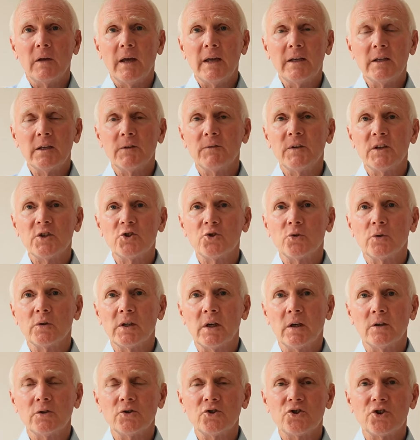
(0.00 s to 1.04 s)
individual
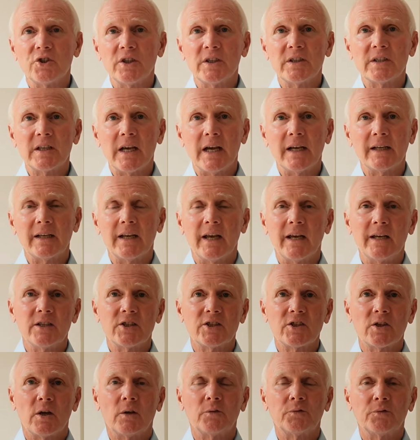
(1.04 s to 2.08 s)
countries had a
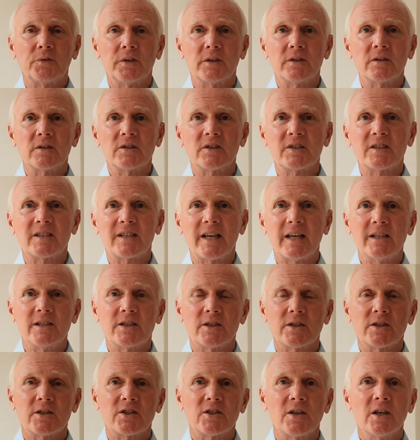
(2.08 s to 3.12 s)
sovereign
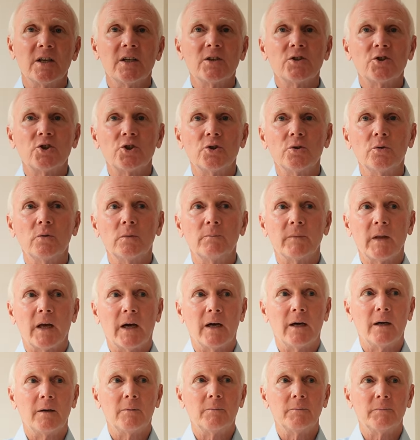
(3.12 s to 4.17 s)
status to
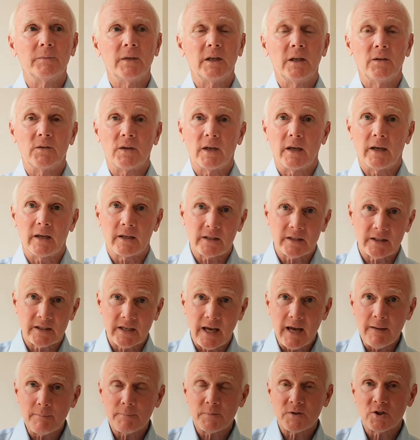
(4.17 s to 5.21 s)
um, either
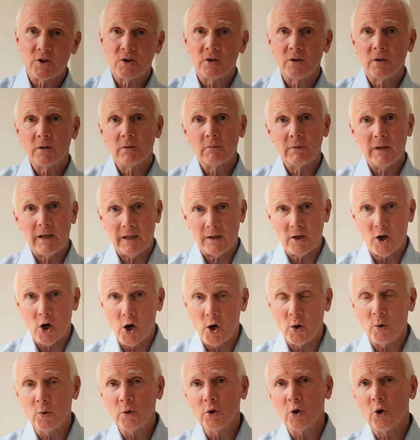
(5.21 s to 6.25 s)
accept in
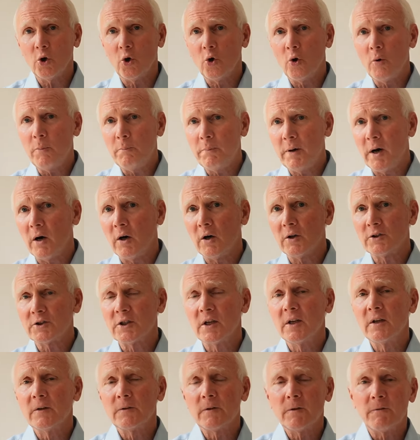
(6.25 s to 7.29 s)
whole or
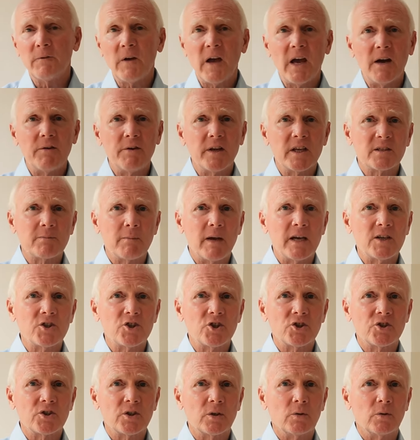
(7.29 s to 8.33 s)
part the various measures